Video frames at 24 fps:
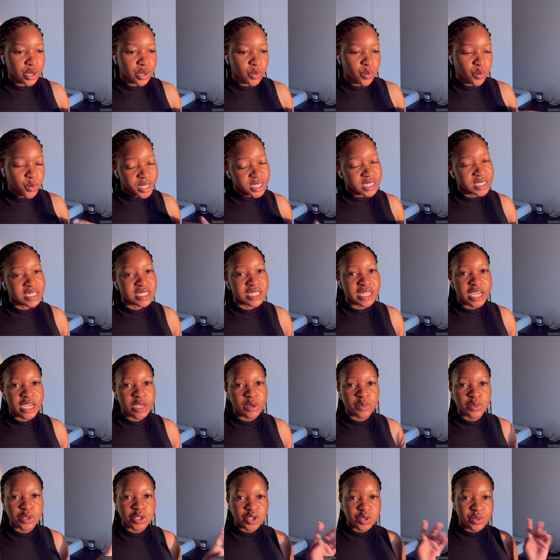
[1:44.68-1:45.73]
wednesday
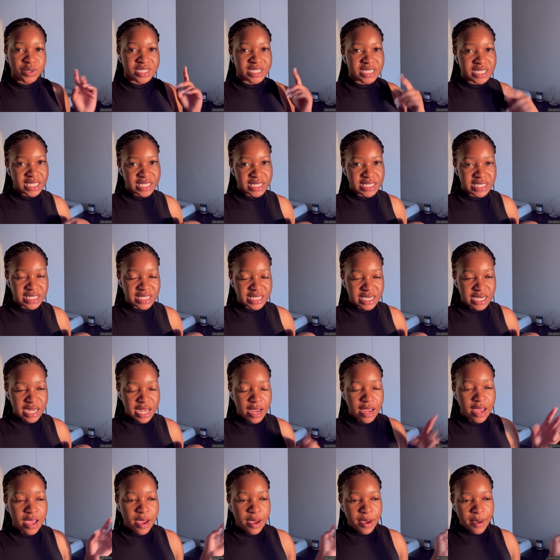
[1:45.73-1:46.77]
which was
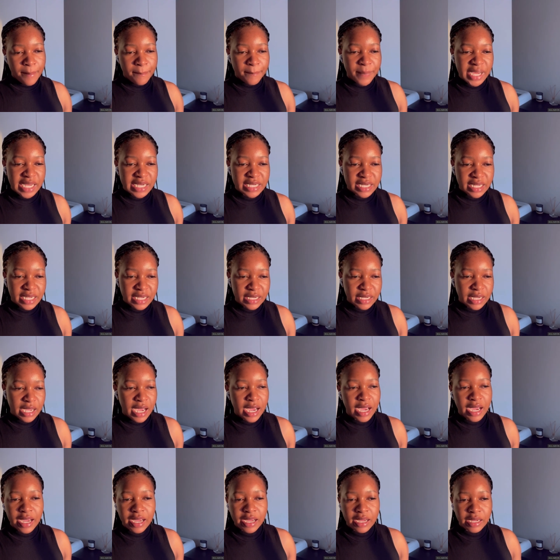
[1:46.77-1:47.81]
yesterday monday
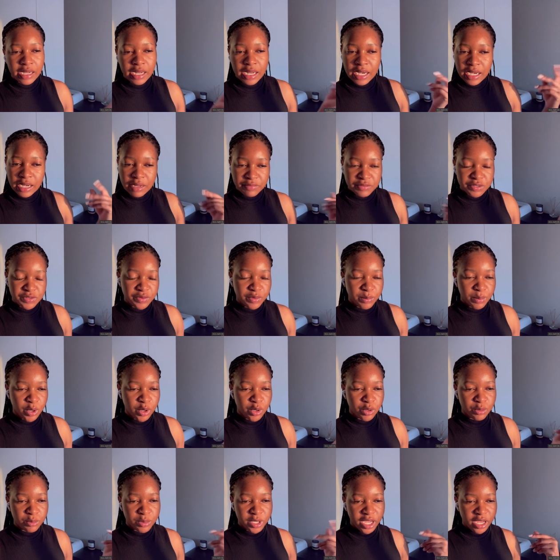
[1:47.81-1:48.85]
i left from
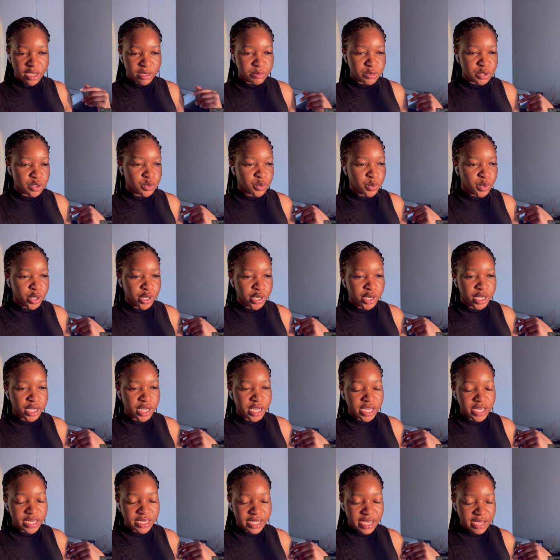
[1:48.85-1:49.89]
home came to work
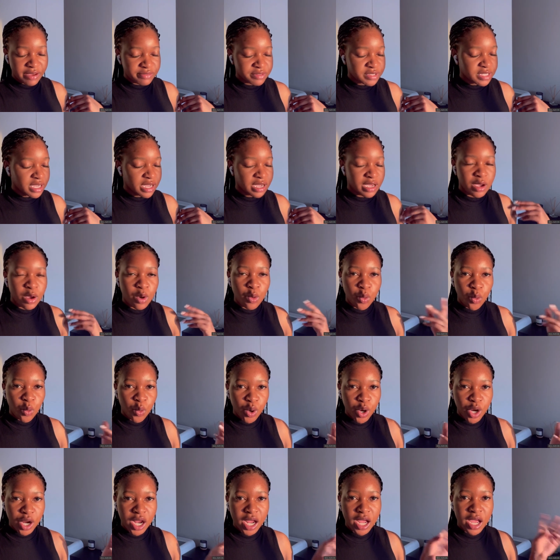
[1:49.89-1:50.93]
and after
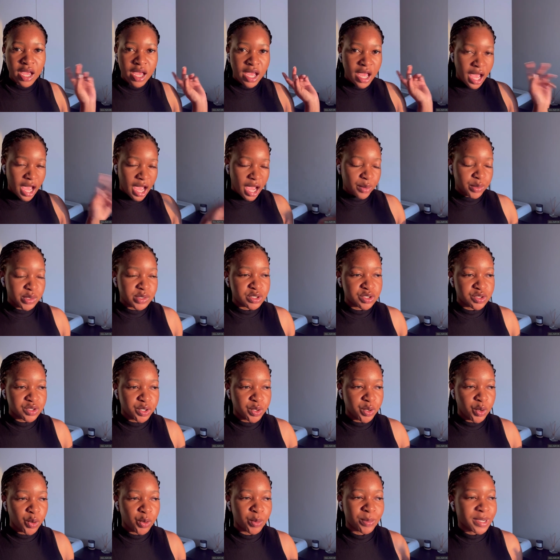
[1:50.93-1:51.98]
work i went
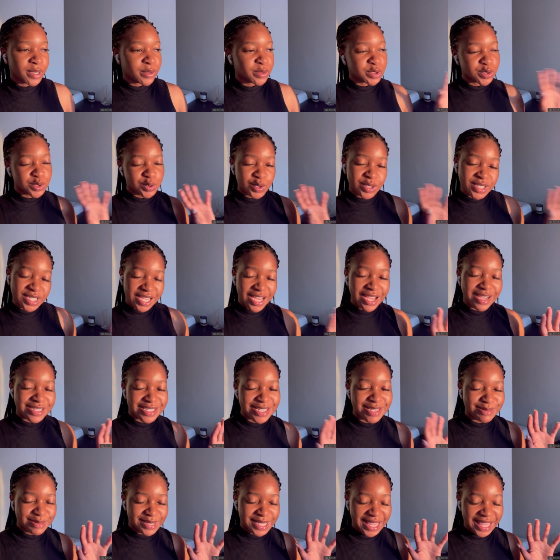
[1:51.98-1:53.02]
straight home i was sorting out
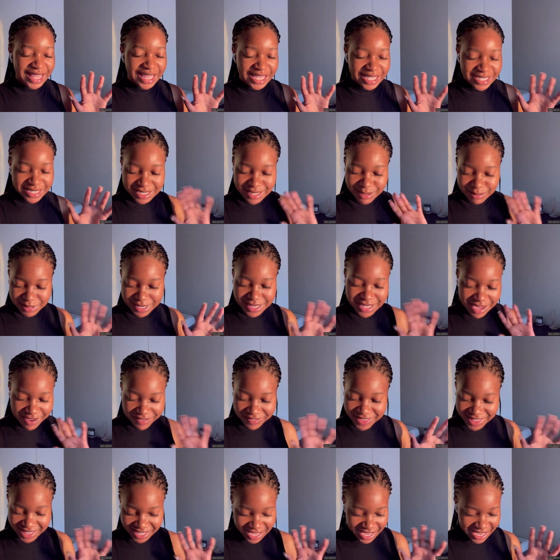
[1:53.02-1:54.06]
some st some
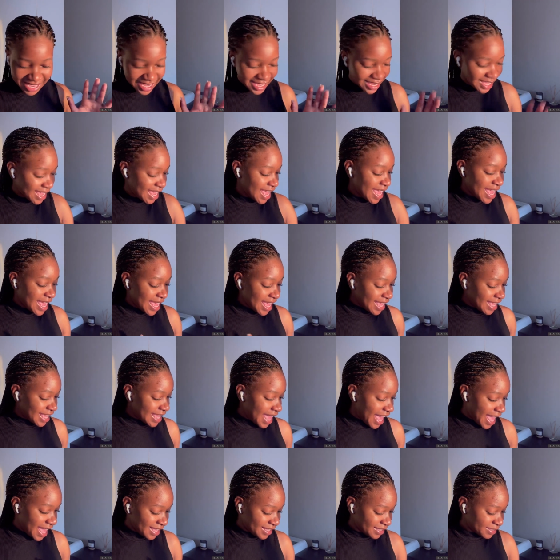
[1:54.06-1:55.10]
stuff there
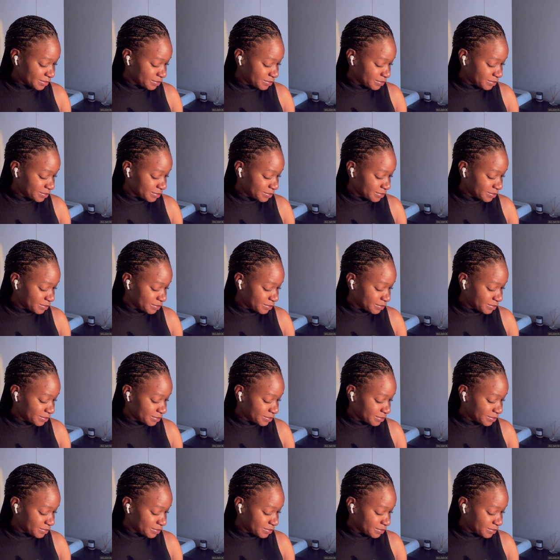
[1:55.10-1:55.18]
yeah